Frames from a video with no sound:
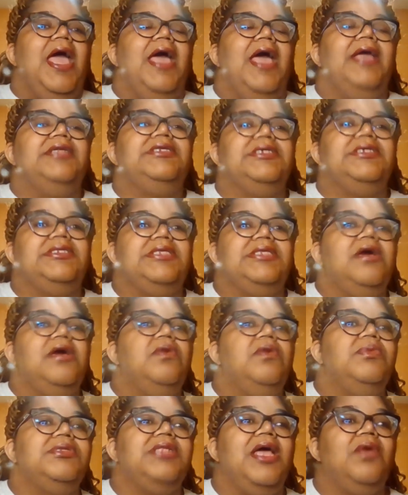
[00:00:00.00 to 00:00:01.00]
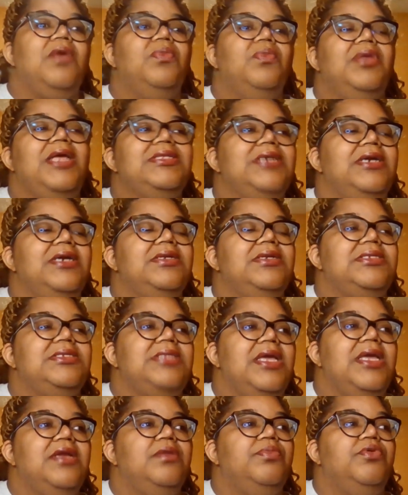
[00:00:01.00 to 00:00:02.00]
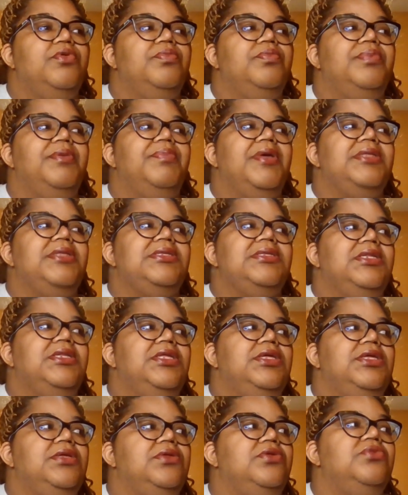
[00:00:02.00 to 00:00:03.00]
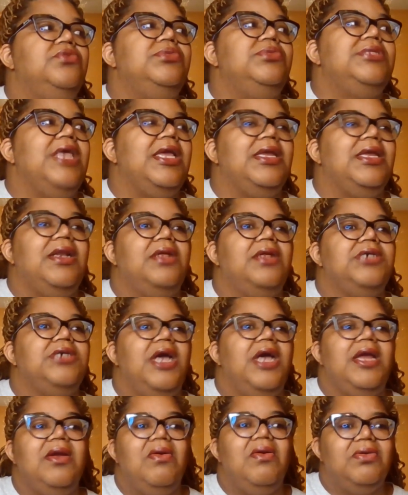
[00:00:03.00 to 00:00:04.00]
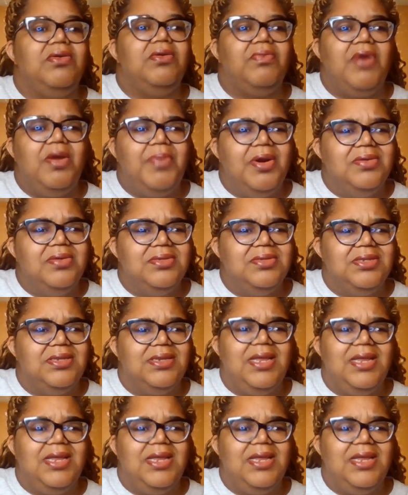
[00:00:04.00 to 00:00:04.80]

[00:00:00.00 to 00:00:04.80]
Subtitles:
And Giselle was like, well, that's understandable, but basically, you taking out your anger on the wrong person.